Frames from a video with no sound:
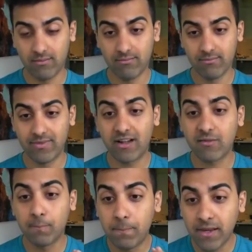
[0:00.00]
that's
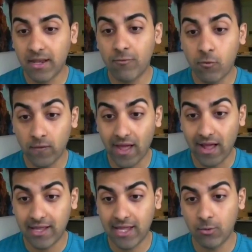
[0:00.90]
bidding for
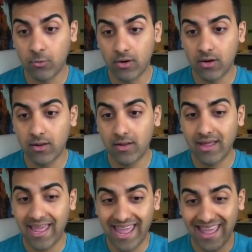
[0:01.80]
that keyword
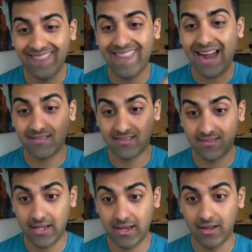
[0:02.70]
in that
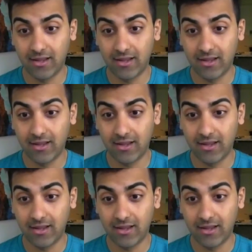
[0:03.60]
city.